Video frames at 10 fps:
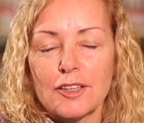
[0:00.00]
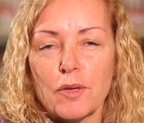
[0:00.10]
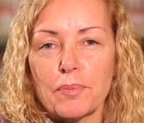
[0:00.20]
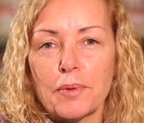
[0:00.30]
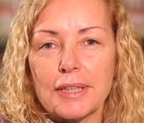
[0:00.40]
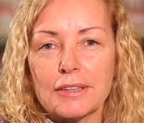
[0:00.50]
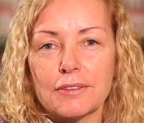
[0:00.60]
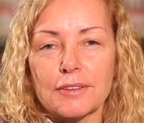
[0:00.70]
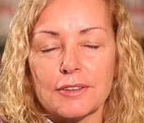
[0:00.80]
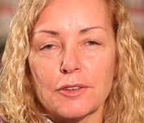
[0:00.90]
that pointed
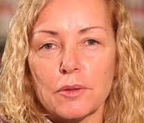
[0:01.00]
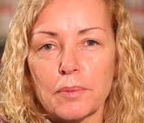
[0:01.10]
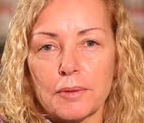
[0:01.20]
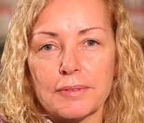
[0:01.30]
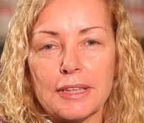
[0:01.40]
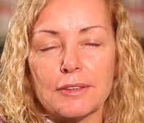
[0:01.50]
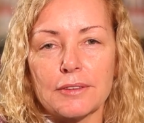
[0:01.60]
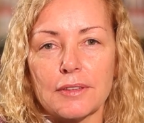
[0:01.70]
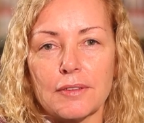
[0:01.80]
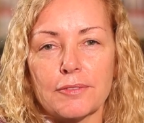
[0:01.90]
to a suitable
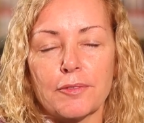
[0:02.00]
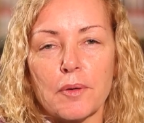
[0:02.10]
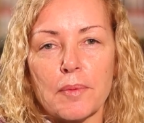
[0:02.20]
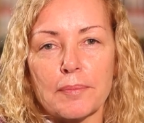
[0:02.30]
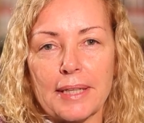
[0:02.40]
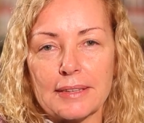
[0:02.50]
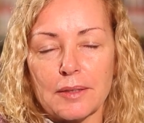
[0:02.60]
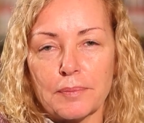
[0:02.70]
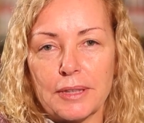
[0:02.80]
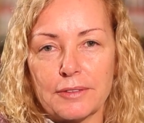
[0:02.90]
reuse of the former
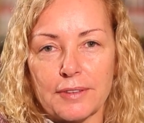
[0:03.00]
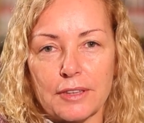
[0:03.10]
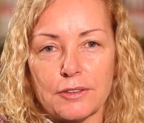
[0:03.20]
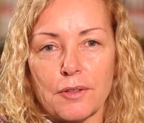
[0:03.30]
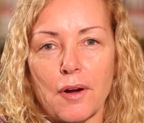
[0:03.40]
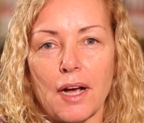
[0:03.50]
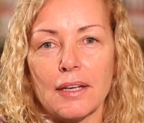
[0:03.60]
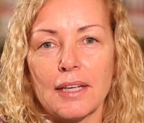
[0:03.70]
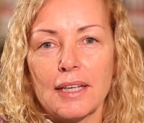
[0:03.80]
MASTIC Beach Village Hall